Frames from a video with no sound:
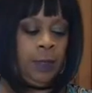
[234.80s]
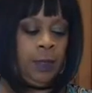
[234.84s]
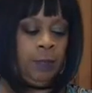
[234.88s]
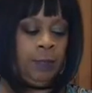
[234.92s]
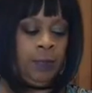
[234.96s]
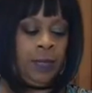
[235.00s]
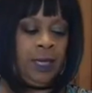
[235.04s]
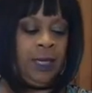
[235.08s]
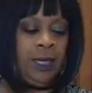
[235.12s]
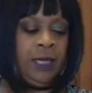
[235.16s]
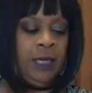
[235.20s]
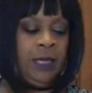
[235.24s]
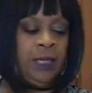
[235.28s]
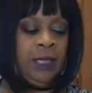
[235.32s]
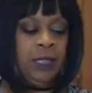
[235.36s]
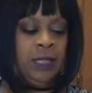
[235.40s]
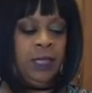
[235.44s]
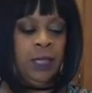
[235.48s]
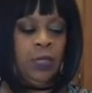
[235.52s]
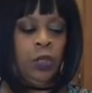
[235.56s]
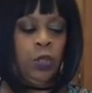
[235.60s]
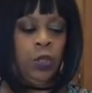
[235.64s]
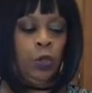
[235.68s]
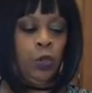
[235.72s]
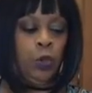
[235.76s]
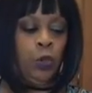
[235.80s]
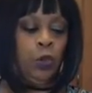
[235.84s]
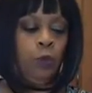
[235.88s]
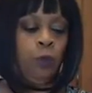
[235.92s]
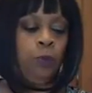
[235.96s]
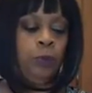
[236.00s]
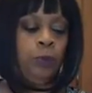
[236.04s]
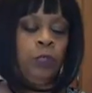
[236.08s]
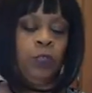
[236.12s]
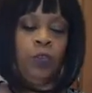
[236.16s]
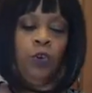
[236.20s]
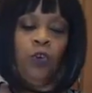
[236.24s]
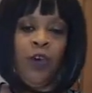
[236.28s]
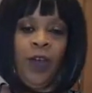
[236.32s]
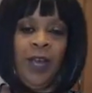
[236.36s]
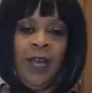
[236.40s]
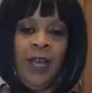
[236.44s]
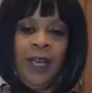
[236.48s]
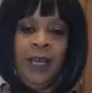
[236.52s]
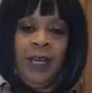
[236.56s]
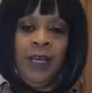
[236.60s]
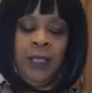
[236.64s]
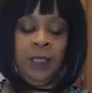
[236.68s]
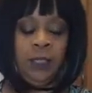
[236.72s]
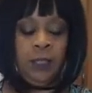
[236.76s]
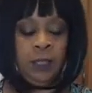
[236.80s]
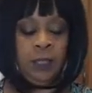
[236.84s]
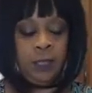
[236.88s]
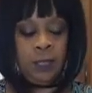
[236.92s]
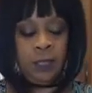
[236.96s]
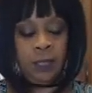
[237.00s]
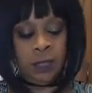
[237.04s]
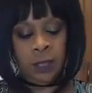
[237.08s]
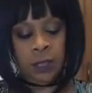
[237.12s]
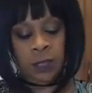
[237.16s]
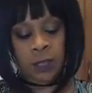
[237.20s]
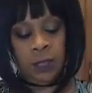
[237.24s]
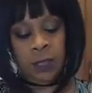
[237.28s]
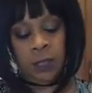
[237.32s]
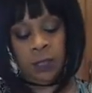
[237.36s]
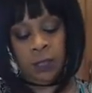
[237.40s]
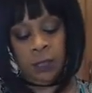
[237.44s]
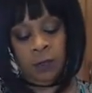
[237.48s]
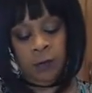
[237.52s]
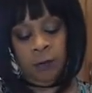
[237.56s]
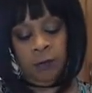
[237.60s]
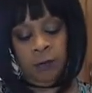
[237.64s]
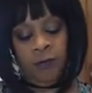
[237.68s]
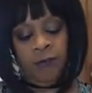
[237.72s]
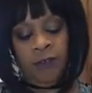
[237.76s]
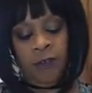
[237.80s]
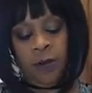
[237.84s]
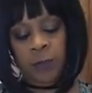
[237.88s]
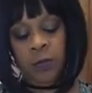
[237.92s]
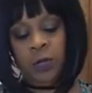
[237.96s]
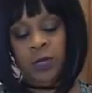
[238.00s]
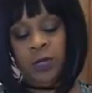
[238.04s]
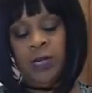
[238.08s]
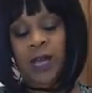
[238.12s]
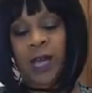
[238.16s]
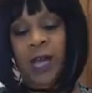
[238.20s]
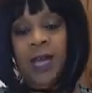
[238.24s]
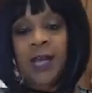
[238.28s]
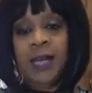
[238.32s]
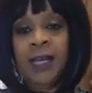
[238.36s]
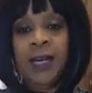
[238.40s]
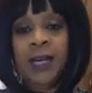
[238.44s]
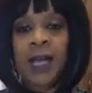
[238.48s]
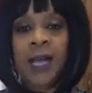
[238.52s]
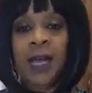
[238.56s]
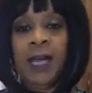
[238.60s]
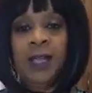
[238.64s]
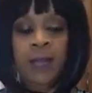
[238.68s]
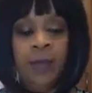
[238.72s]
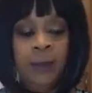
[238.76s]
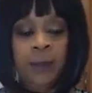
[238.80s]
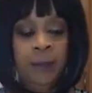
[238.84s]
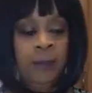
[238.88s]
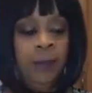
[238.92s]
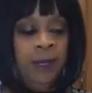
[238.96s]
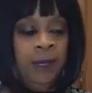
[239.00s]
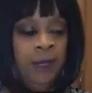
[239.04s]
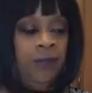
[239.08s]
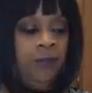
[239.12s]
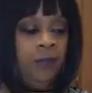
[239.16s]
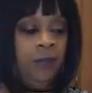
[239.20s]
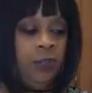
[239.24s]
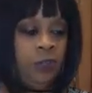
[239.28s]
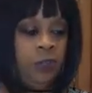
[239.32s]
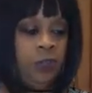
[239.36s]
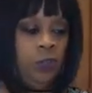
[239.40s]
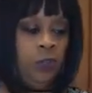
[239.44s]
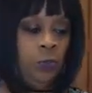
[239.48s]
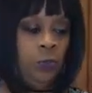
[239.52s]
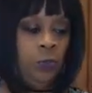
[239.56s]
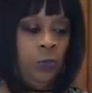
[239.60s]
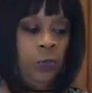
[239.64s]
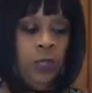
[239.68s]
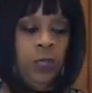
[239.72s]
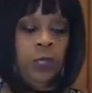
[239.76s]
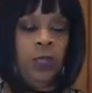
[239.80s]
beans, legumes, grains from your diet, how that benefits you. We